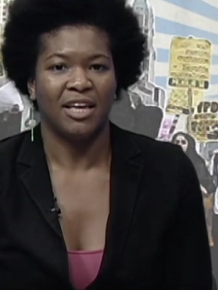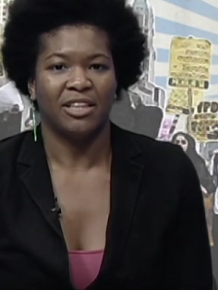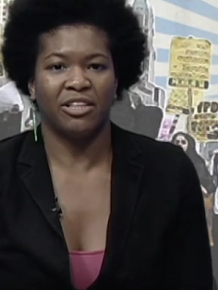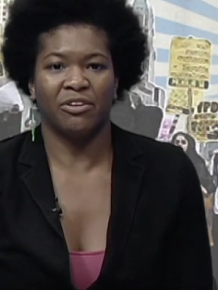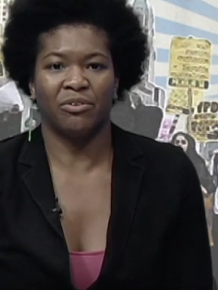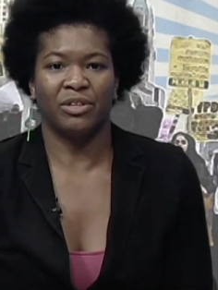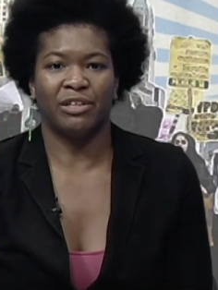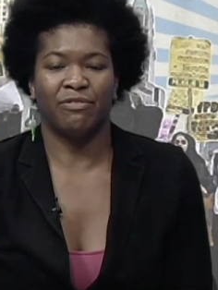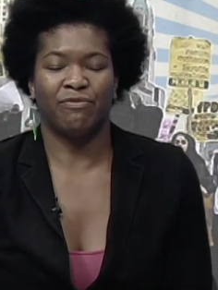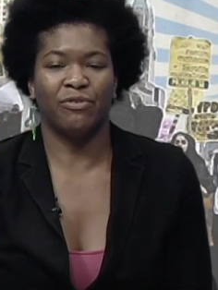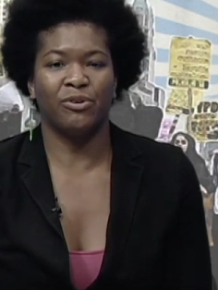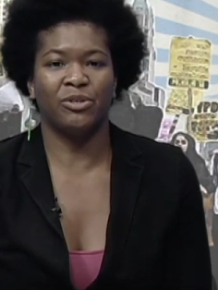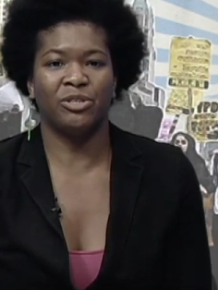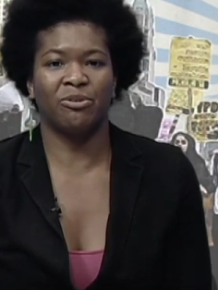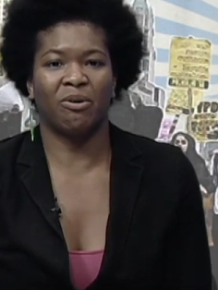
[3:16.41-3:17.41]
The only
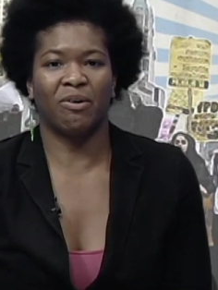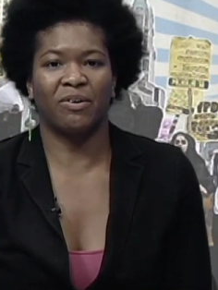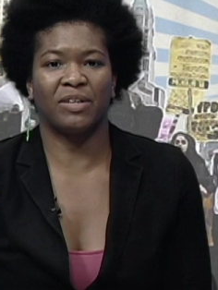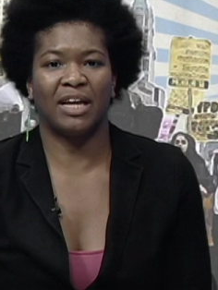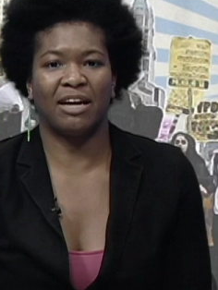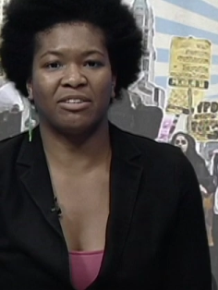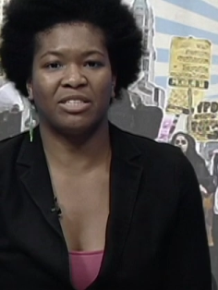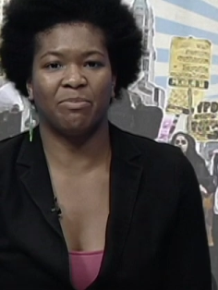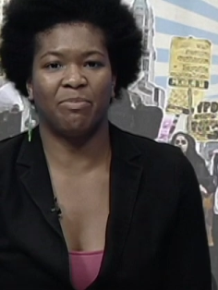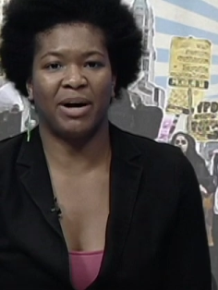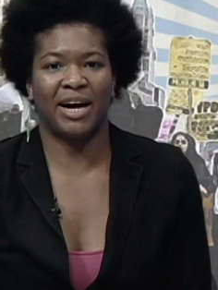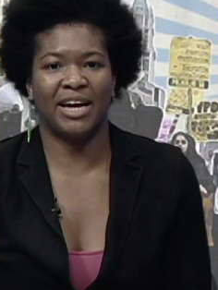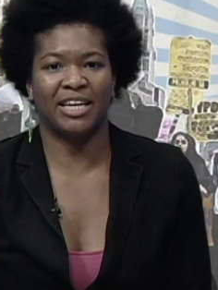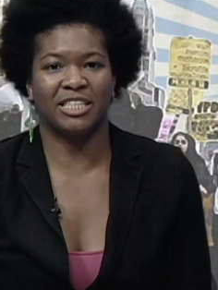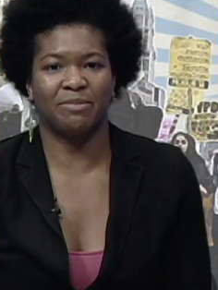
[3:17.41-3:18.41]
food you are allowed to
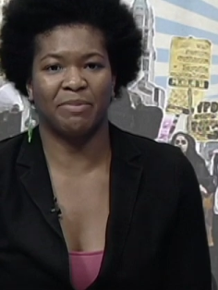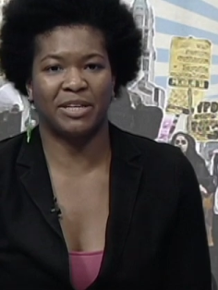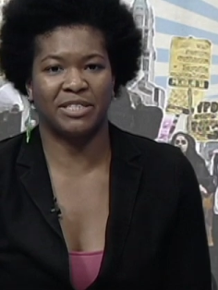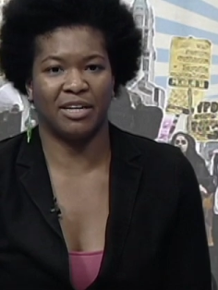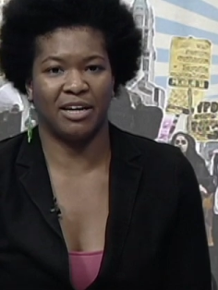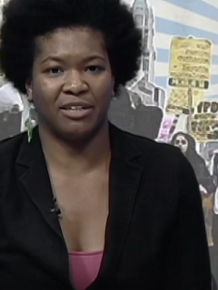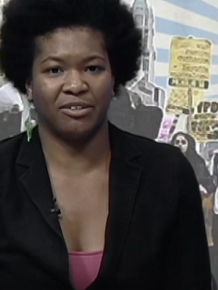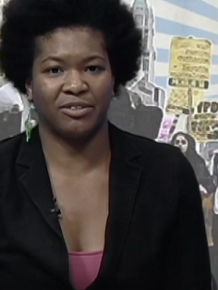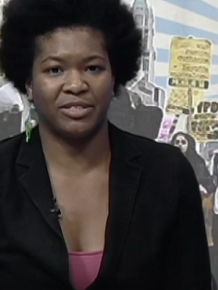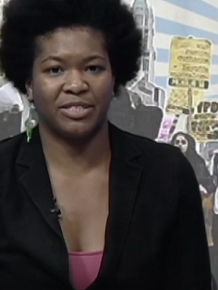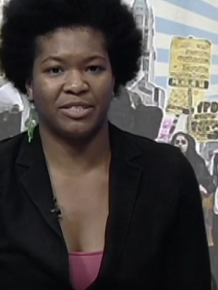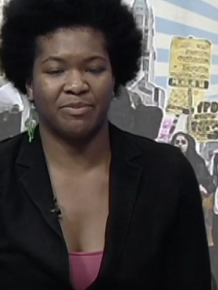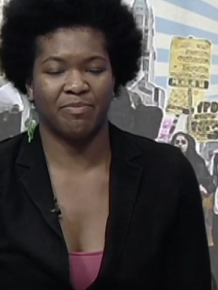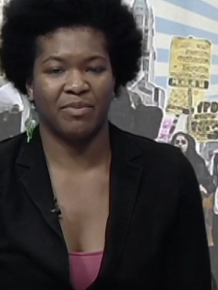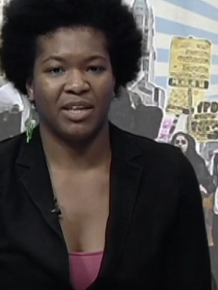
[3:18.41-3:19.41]
buy is
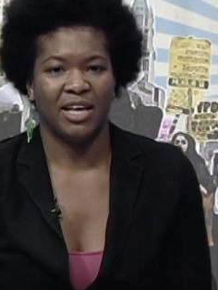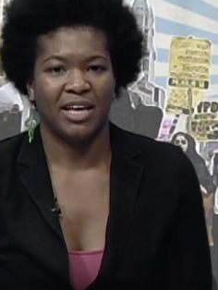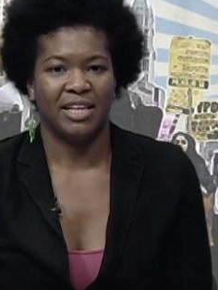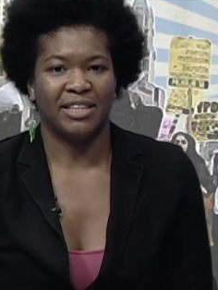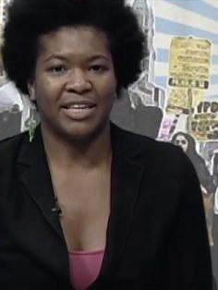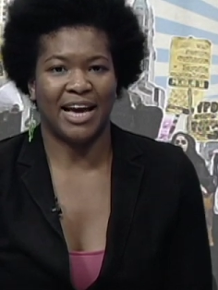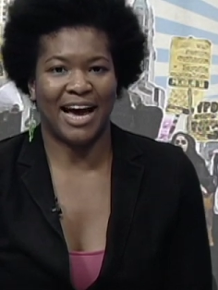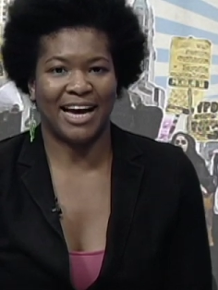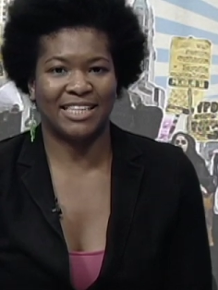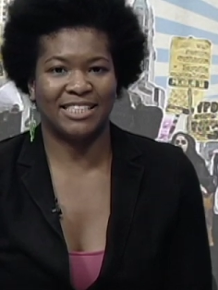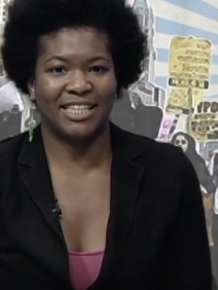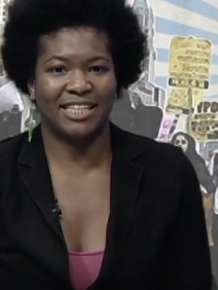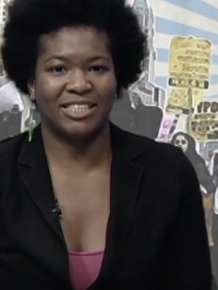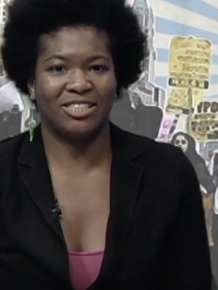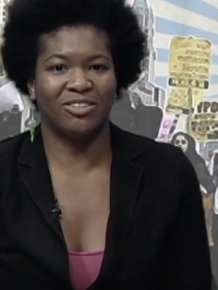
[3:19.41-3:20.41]
McDonald's. The
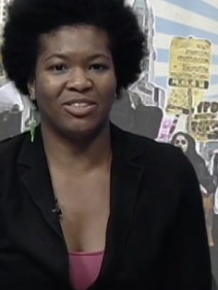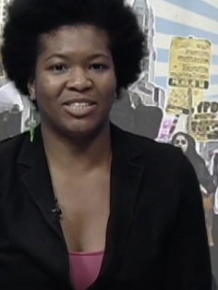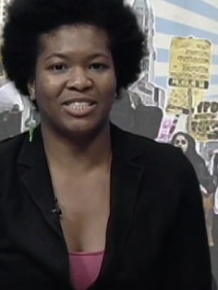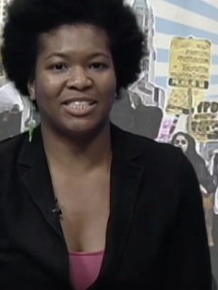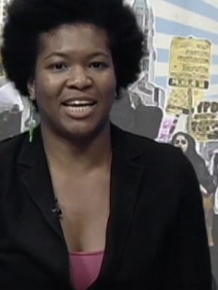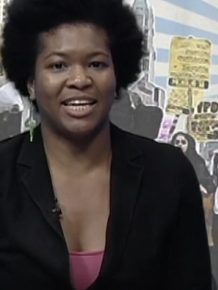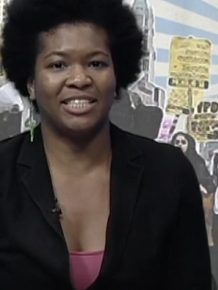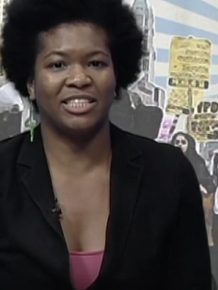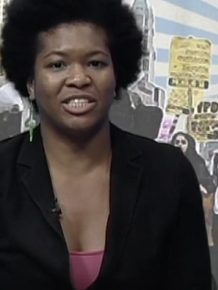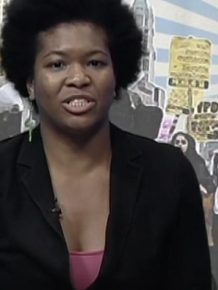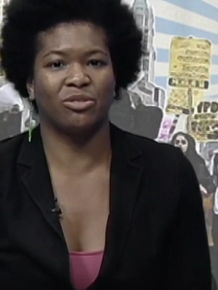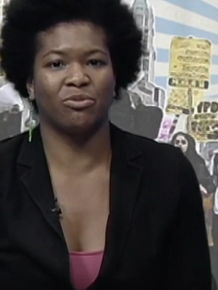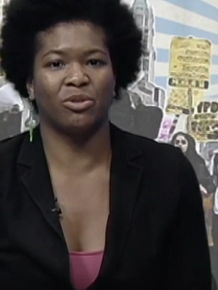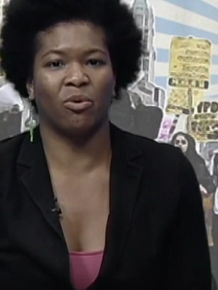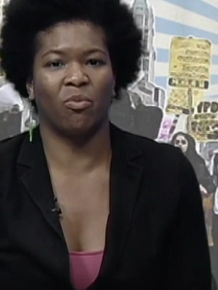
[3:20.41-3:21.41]
access to the site is
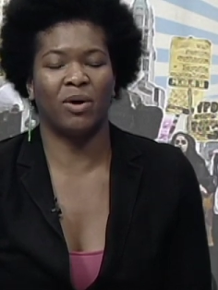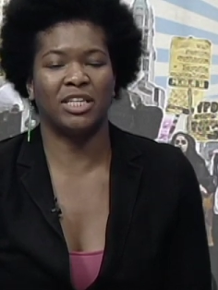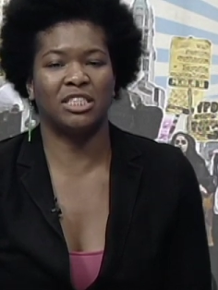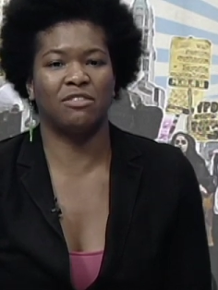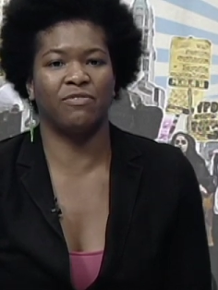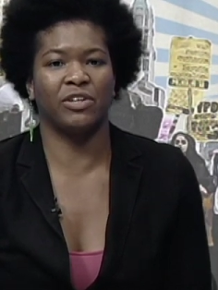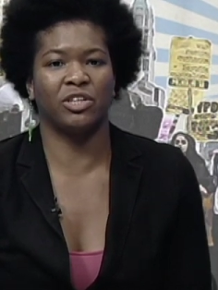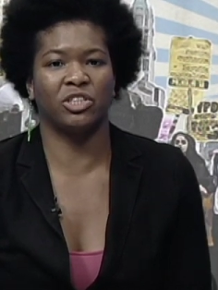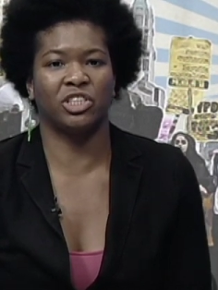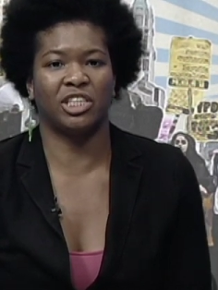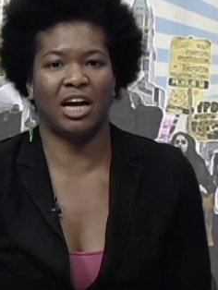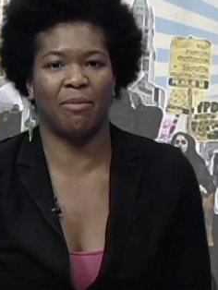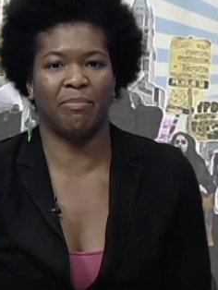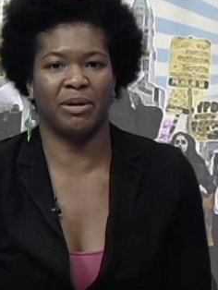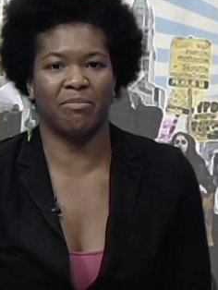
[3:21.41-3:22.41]
through the Westfield
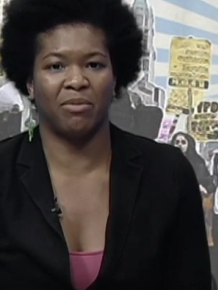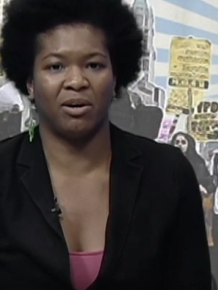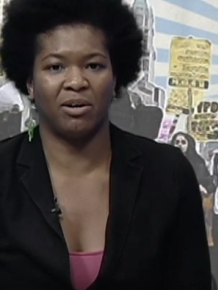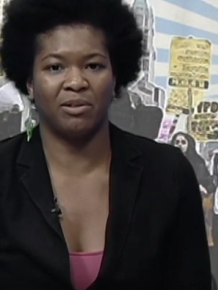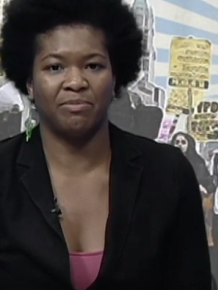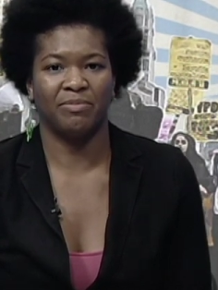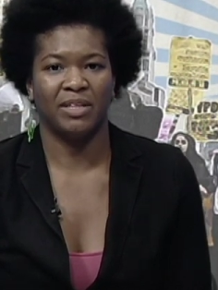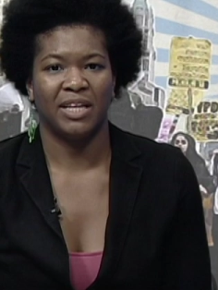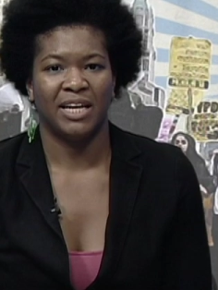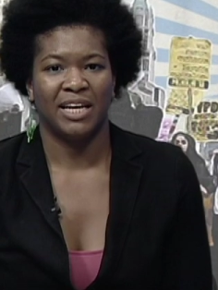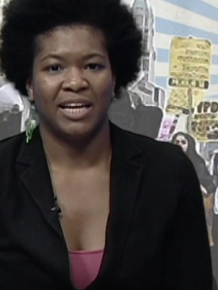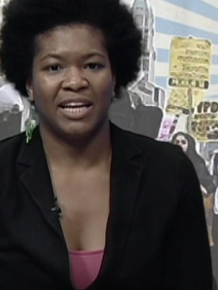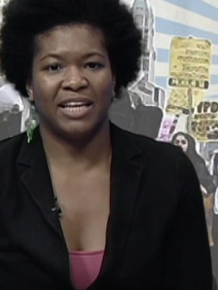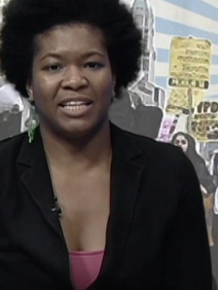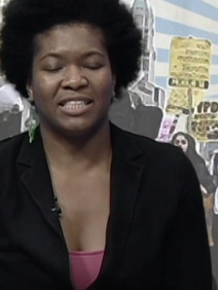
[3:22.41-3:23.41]
Shopping Mall.
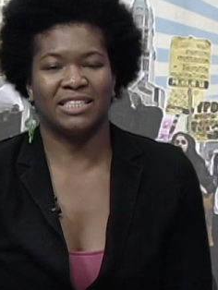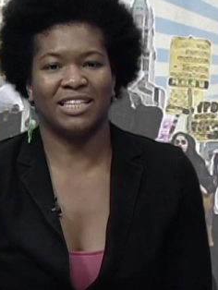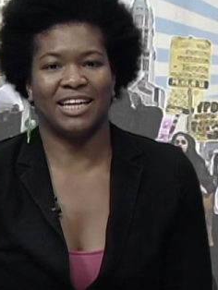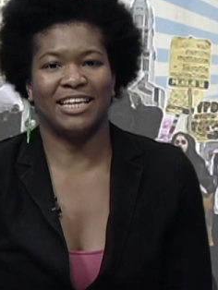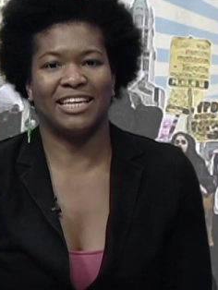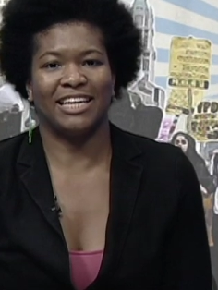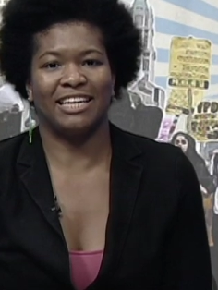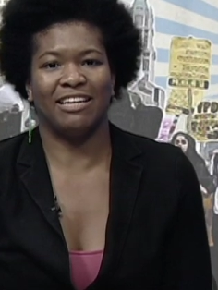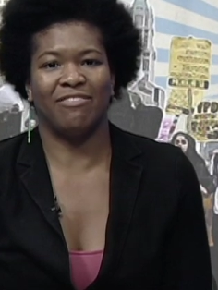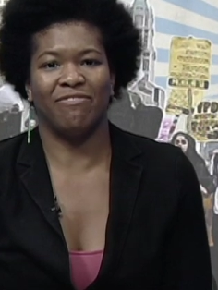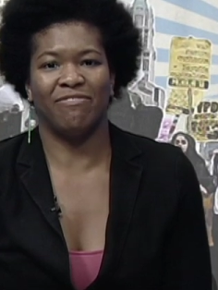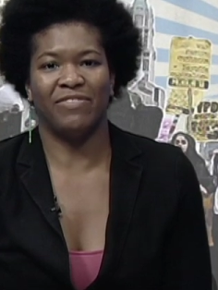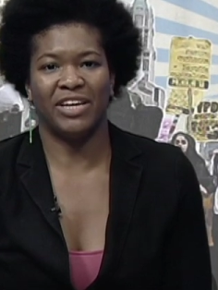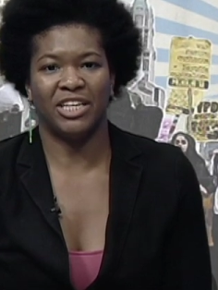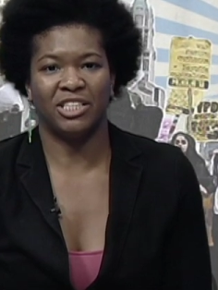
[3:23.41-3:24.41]
It is like an
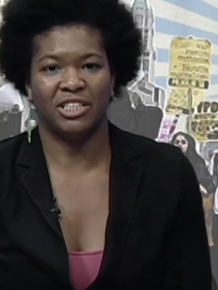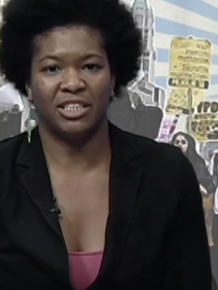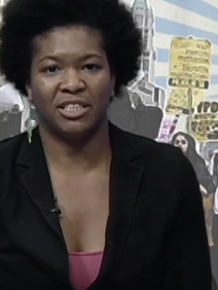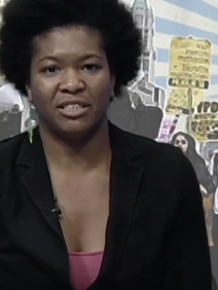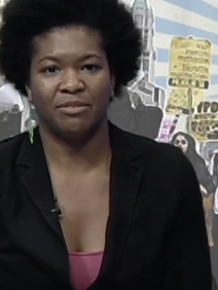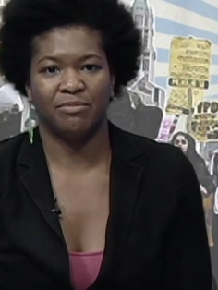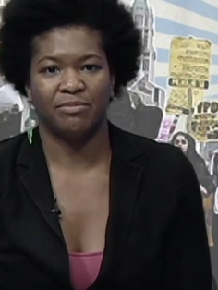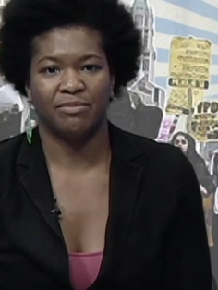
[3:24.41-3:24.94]
invasion."